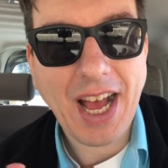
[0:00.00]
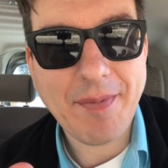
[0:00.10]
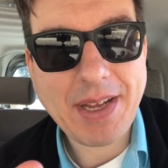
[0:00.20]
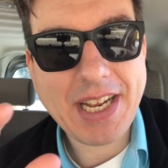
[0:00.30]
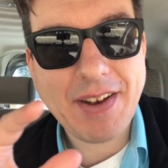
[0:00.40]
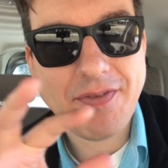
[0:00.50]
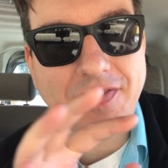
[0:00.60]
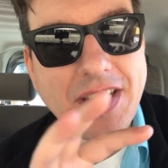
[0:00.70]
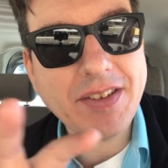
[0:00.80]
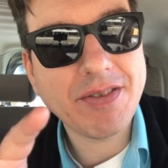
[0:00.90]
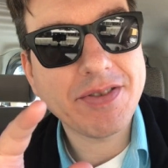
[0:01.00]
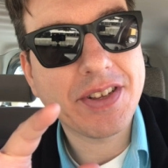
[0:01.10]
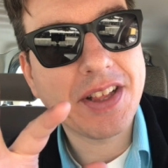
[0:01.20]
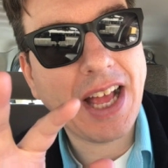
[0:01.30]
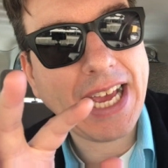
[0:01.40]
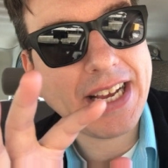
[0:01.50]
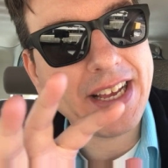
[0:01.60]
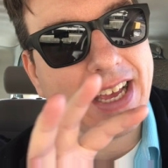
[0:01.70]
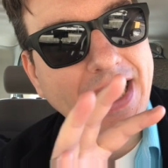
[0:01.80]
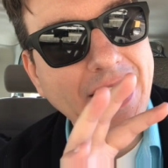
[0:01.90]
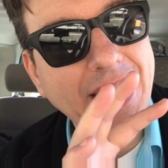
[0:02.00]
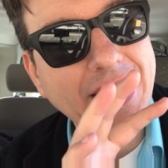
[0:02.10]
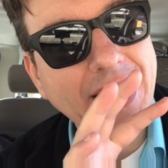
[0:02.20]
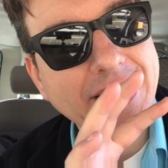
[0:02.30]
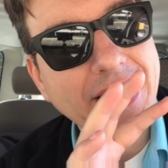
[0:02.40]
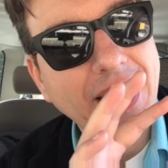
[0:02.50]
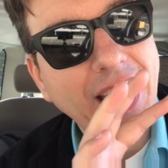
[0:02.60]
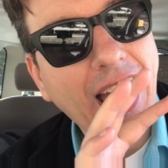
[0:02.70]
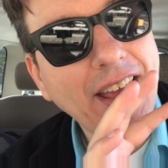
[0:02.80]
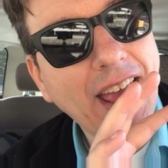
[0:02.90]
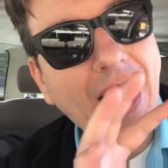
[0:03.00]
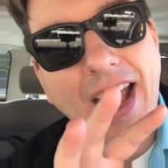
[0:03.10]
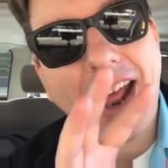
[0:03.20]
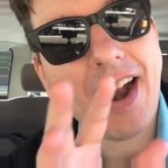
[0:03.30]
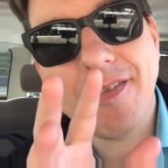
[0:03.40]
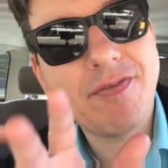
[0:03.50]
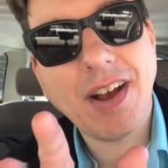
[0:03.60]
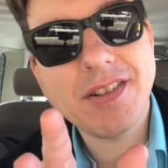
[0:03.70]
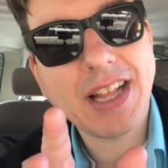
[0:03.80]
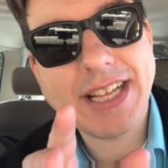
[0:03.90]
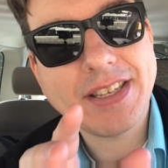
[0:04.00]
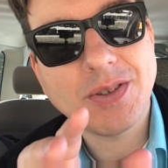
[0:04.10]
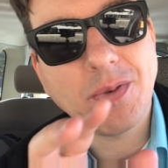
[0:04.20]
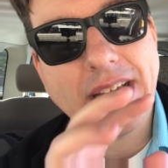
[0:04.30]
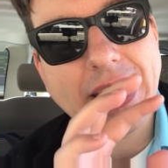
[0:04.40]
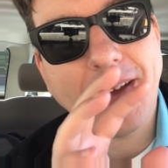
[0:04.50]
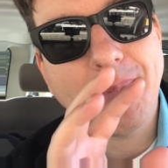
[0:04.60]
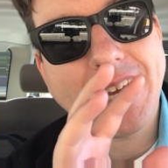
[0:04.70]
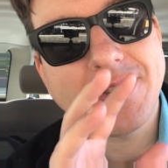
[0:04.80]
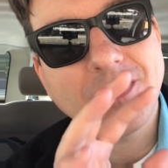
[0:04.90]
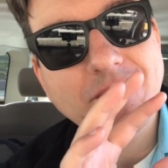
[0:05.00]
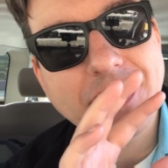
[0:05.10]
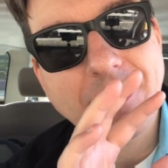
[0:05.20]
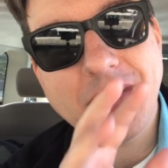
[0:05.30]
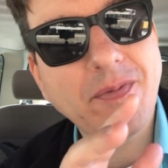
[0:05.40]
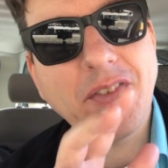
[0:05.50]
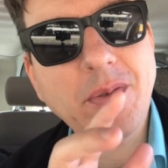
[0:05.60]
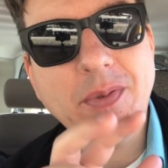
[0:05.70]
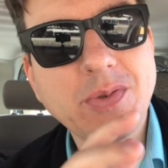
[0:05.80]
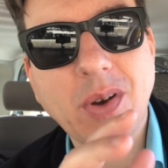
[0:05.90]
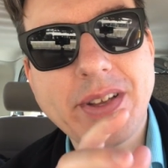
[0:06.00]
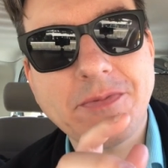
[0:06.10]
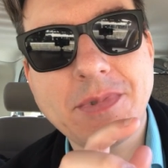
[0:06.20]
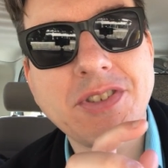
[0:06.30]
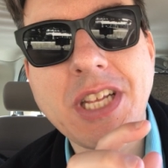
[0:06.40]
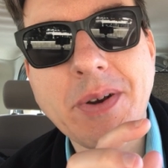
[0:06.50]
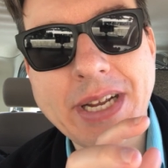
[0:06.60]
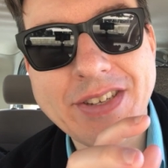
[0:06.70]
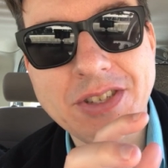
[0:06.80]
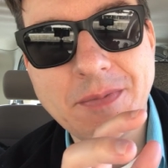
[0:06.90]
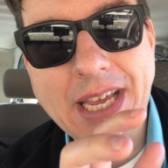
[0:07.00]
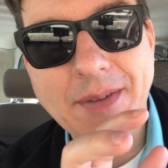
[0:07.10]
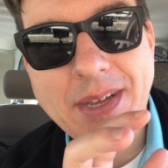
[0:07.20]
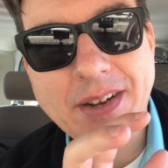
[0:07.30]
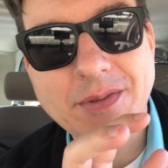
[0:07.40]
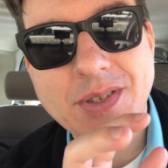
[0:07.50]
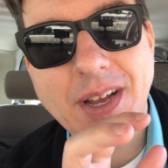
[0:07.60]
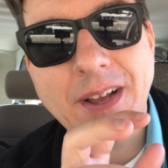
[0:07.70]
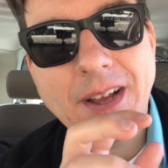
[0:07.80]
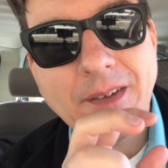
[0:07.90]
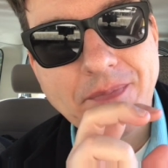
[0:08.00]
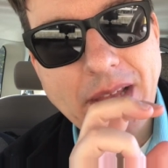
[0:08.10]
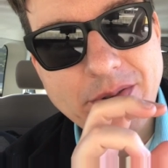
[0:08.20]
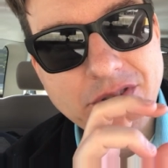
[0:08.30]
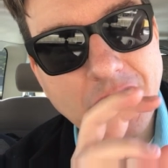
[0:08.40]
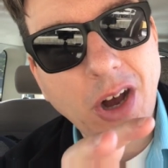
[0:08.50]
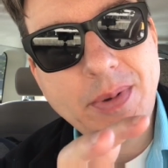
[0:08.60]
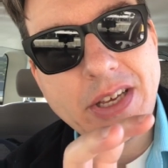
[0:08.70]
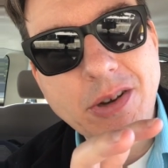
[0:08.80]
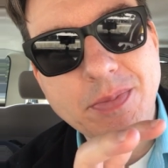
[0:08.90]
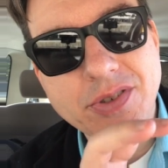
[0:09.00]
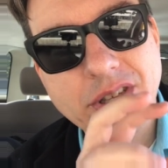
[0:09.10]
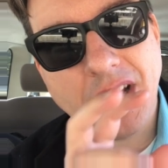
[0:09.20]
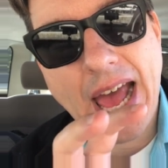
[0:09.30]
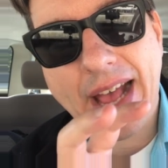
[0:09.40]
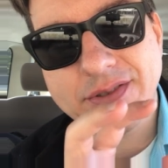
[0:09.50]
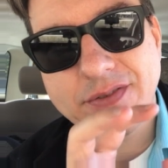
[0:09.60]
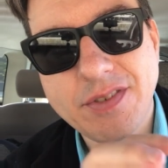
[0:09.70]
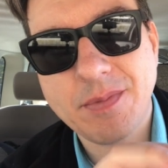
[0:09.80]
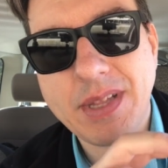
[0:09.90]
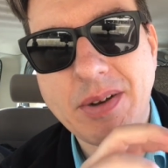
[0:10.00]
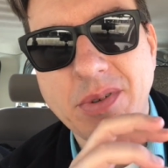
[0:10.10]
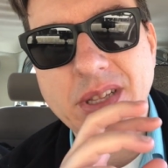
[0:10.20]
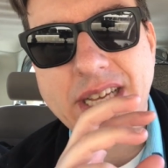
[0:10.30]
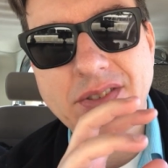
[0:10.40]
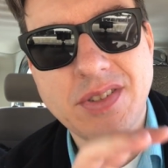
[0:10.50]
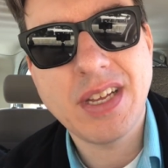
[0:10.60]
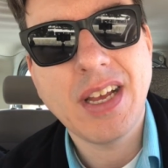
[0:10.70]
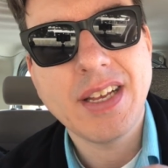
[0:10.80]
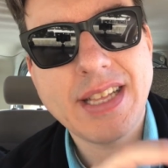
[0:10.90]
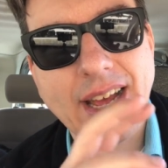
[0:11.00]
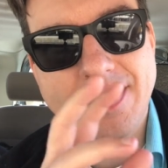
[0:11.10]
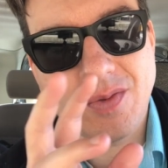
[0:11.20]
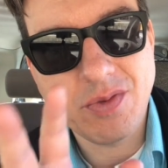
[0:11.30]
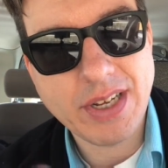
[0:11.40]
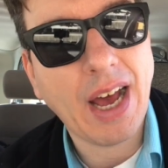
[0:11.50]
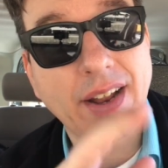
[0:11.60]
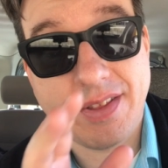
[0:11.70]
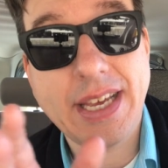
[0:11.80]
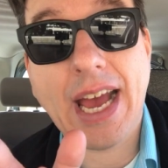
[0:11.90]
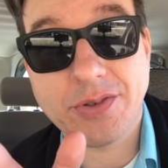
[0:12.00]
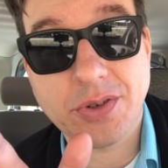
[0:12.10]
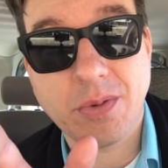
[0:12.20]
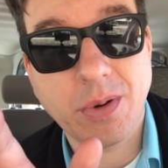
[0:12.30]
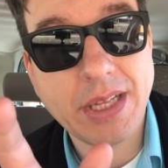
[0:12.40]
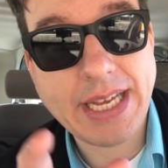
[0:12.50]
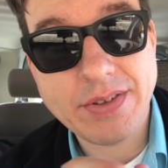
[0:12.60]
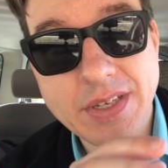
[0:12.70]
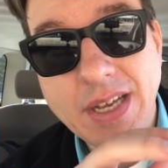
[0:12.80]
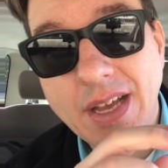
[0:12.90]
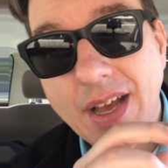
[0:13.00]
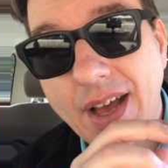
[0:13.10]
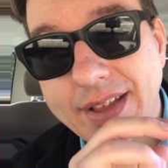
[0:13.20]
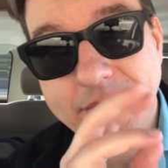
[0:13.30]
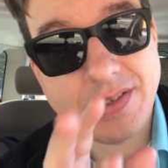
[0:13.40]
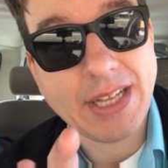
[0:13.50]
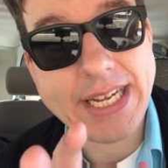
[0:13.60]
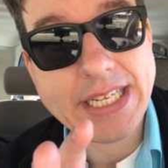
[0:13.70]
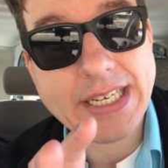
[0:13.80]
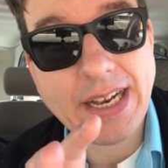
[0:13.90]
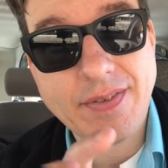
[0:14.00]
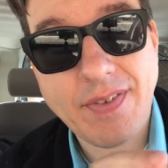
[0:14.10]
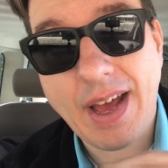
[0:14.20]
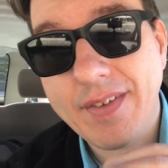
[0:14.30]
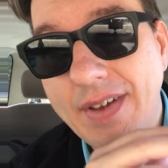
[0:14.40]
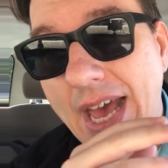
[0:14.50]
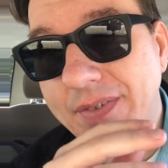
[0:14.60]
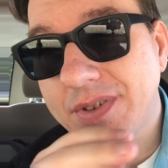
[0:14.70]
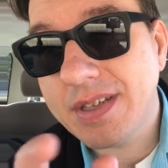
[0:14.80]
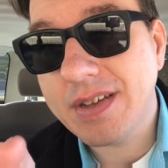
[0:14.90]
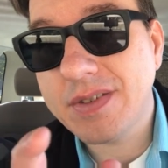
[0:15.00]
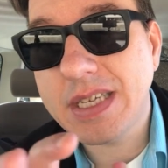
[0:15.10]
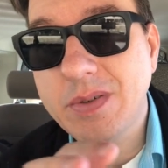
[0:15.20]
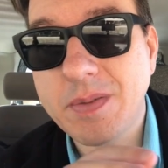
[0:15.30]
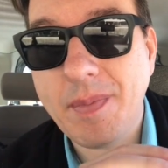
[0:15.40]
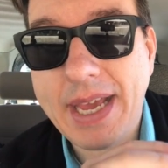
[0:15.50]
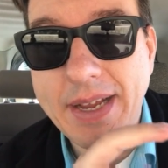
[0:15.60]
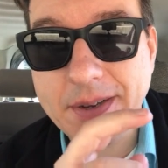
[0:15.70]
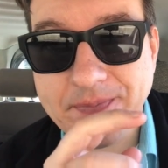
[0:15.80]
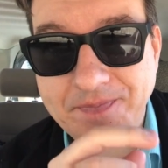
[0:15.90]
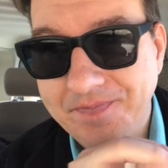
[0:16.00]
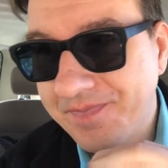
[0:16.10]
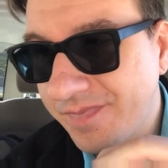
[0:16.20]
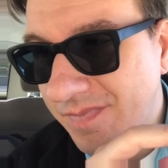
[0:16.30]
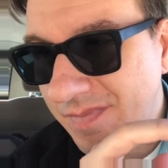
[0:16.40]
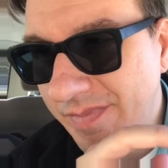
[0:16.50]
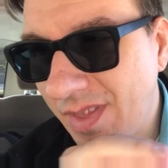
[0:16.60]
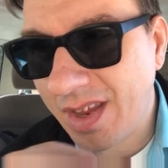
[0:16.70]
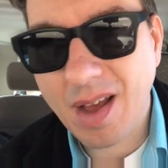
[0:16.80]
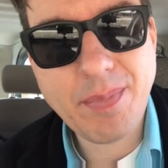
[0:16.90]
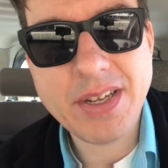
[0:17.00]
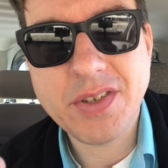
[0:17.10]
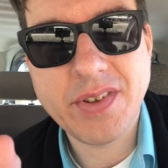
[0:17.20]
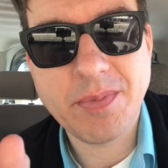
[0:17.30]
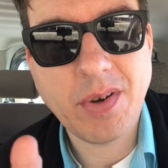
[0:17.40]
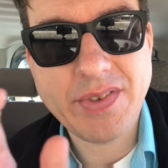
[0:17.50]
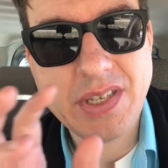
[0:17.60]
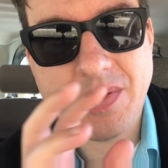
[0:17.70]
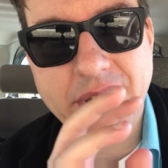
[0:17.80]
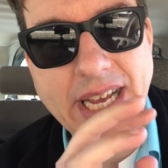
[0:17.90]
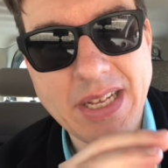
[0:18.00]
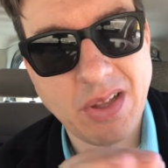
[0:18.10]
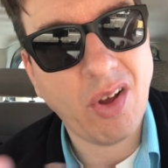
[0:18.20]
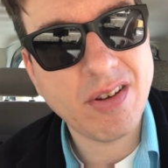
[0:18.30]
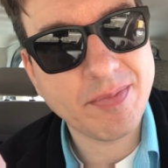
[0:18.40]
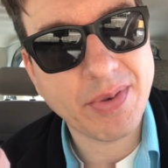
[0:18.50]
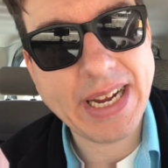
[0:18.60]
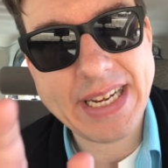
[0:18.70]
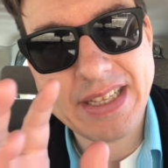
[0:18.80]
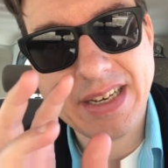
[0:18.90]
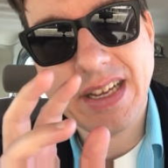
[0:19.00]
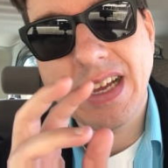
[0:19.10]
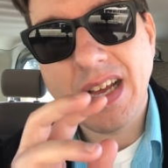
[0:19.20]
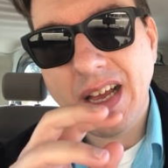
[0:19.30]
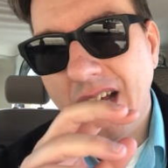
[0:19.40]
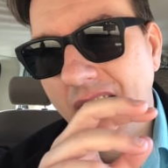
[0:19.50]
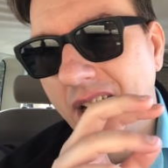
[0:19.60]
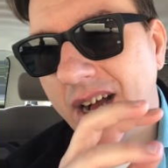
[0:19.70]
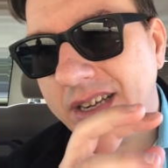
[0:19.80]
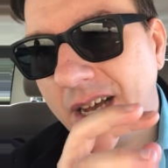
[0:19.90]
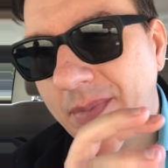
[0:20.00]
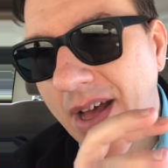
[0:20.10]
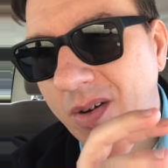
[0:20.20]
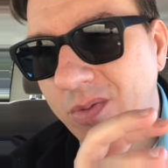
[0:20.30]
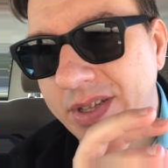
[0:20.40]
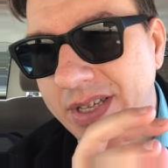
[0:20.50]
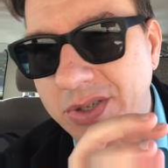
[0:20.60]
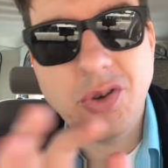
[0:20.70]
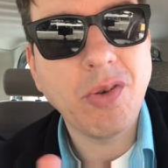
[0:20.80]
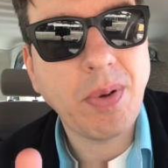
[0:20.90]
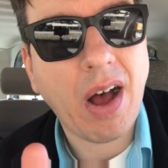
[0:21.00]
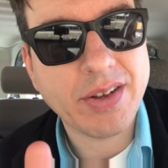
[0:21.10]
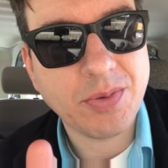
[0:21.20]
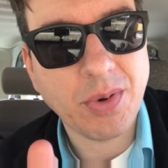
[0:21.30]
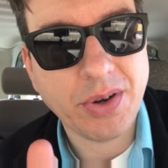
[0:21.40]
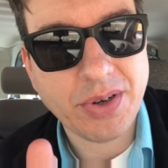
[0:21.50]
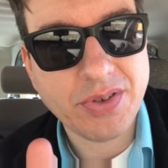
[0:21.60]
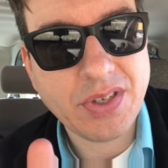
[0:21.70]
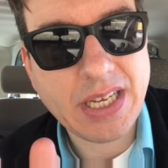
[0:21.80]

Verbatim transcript: I mean, it feels like it. it I, I, and I felt like this way because the film was always mysterious to me. I mean, it was a it was Tobe Hooper's last film they released that got a theatrical release. Uh, this is 1995. After this, he would make a bunch of other movies. He would take a long break and then uh, come out with the Toolbox Murders.